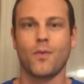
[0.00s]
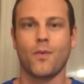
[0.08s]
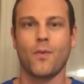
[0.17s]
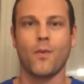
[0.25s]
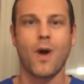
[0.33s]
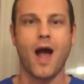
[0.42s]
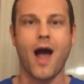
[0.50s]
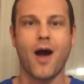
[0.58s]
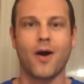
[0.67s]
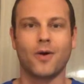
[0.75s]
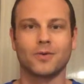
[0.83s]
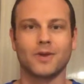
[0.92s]

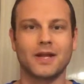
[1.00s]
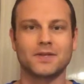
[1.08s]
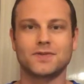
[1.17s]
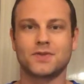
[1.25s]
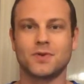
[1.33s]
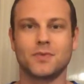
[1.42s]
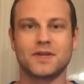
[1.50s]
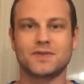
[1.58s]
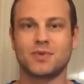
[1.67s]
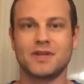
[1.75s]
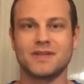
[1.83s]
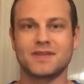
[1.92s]
wow, like too
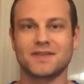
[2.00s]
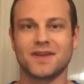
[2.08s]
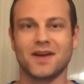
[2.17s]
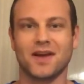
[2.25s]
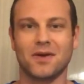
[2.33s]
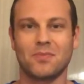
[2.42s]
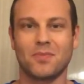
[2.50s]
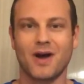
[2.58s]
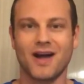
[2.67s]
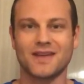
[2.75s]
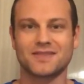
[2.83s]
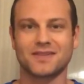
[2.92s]
much pizza,
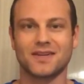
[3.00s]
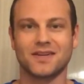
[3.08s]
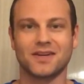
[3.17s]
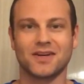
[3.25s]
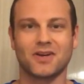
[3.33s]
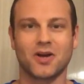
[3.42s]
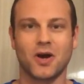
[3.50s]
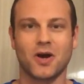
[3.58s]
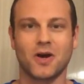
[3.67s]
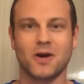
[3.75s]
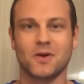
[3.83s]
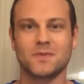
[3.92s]
pasta,
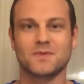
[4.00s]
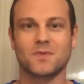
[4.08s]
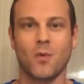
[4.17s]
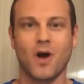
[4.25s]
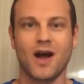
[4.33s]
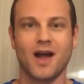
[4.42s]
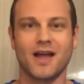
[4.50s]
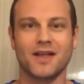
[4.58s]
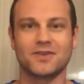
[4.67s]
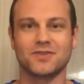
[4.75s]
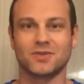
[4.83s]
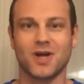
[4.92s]
carbs,
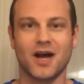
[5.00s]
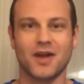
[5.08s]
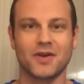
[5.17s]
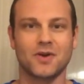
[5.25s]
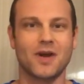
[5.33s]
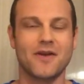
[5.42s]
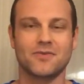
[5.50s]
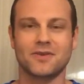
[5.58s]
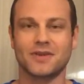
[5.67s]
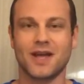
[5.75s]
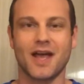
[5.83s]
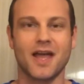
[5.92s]
wine, gelato
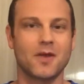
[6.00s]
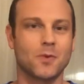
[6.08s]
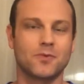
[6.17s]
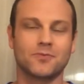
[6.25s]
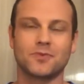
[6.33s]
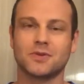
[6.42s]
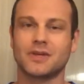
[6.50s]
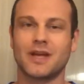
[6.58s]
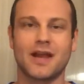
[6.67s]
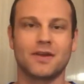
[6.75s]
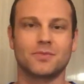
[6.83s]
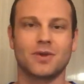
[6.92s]
every day. We really
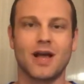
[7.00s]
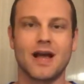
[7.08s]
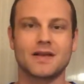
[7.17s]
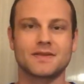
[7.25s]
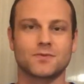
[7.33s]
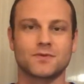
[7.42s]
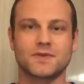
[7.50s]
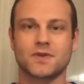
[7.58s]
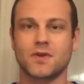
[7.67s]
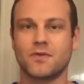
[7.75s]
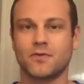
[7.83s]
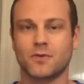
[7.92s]
had a blast. We're
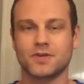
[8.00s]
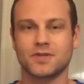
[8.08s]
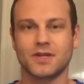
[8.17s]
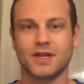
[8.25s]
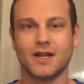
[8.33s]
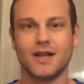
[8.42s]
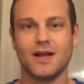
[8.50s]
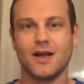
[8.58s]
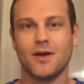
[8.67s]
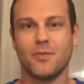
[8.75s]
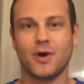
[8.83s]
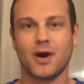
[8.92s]
so fortunate,
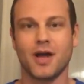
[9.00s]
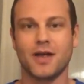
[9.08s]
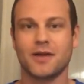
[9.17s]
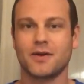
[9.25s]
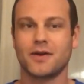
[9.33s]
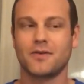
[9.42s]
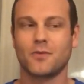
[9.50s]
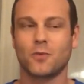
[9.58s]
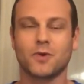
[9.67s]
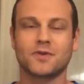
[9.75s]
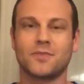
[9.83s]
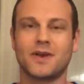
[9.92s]
but
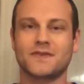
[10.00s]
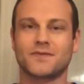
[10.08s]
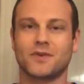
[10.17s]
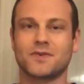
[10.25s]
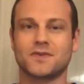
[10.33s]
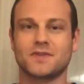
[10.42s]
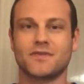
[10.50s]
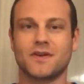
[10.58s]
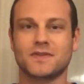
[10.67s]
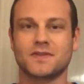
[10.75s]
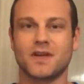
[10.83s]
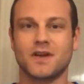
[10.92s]
weren't the best versions of
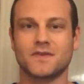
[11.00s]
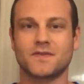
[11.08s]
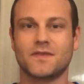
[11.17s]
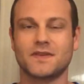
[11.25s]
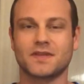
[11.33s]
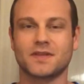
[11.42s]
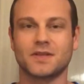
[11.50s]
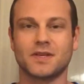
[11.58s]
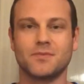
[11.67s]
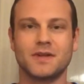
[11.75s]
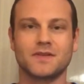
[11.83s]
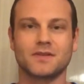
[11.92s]
ourselves
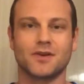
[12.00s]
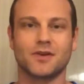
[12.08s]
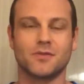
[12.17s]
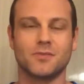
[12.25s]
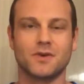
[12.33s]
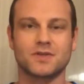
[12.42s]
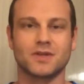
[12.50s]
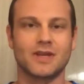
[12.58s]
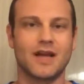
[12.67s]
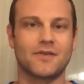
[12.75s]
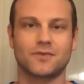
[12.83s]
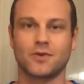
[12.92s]
physically, mentally, or emotionally
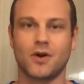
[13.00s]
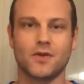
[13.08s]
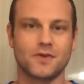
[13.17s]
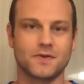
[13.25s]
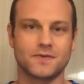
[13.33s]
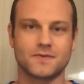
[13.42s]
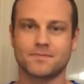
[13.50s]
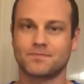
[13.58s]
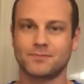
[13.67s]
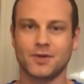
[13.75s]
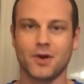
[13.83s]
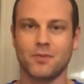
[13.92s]
after all those,
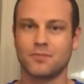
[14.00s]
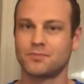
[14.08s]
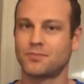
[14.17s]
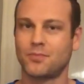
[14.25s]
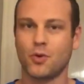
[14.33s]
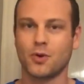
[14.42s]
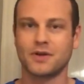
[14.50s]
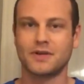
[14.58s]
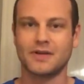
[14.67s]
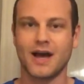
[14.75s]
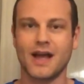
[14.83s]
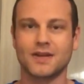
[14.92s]
you know, poor
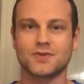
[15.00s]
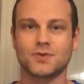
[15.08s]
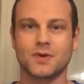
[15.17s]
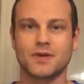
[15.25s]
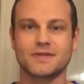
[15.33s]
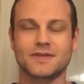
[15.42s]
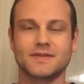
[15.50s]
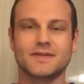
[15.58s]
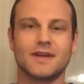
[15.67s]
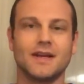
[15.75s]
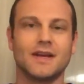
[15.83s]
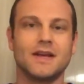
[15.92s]
diet choices.